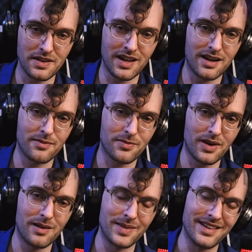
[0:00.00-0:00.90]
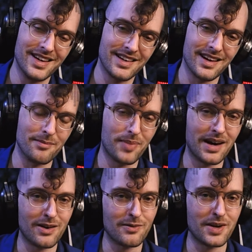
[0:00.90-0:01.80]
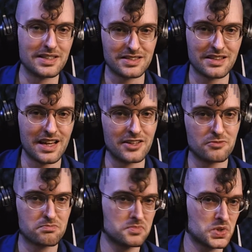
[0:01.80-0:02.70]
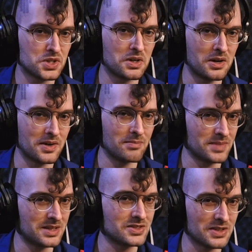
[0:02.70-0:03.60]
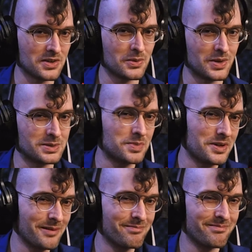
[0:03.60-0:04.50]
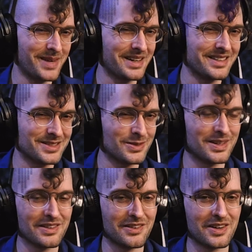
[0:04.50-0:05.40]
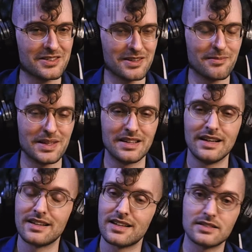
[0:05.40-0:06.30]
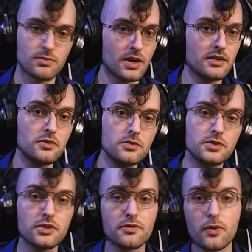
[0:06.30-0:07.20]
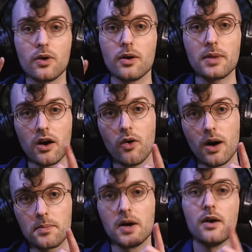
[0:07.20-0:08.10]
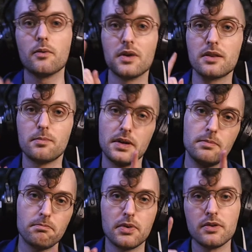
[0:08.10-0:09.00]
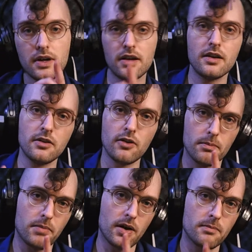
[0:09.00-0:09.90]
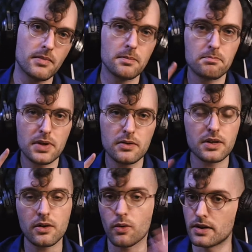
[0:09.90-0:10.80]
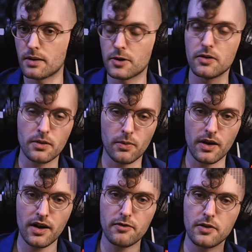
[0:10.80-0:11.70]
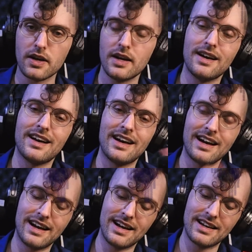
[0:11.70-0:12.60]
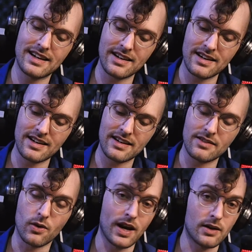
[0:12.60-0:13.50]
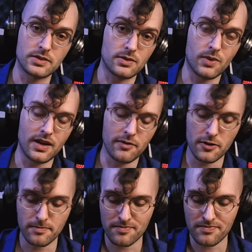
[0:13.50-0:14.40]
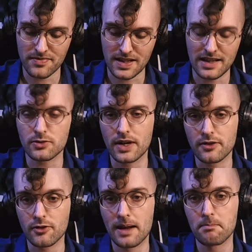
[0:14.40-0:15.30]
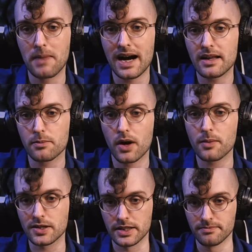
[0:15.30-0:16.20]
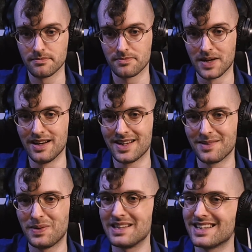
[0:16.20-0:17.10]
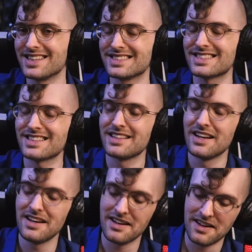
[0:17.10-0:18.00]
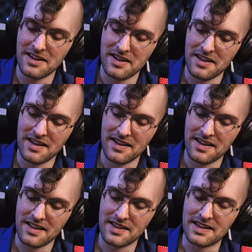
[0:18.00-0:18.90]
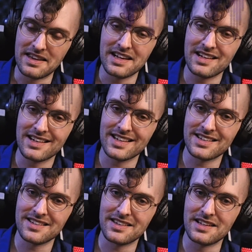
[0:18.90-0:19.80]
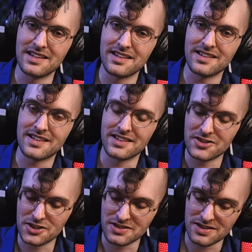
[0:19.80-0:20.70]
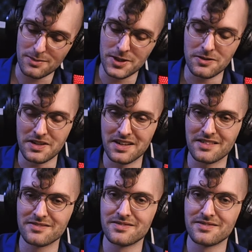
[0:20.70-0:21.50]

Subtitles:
that up from, and by all rights, they should own it because they're the ones putting money into it in the long term, and that's why you should form a co-op with people in your apartment building or neighborhood or wherever, or house or whatever, and get together and buy the property. Because then the conditions of the building,